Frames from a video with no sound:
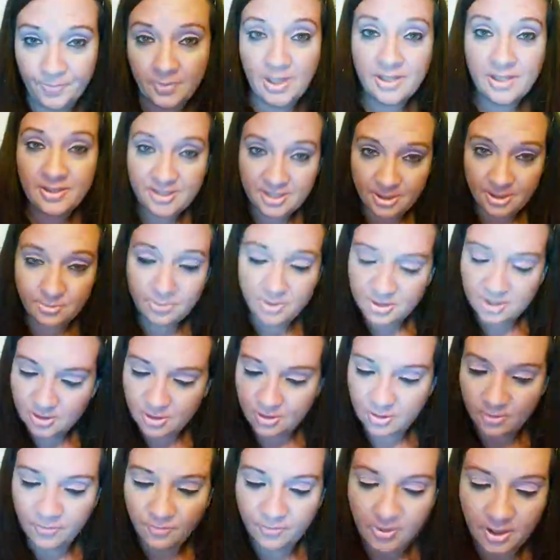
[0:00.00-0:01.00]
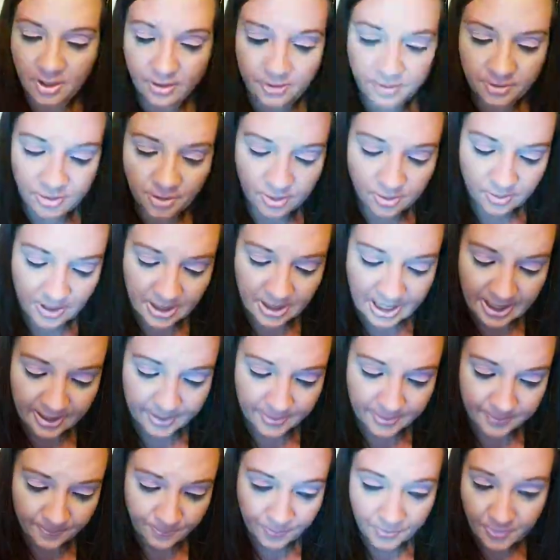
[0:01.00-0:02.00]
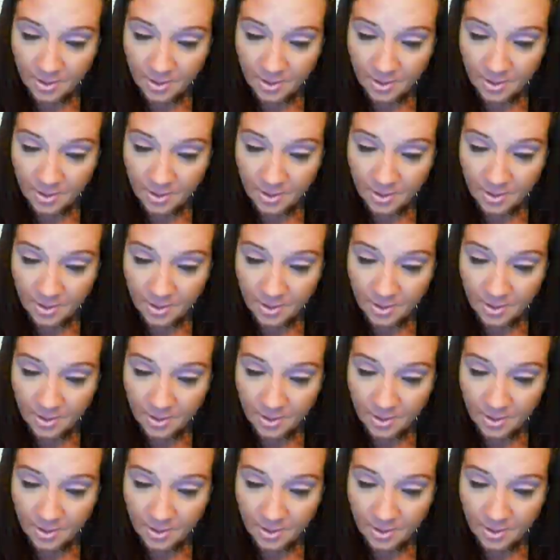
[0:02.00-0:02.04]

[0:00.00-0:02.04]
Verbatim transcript: And something's gonna fall on your lap.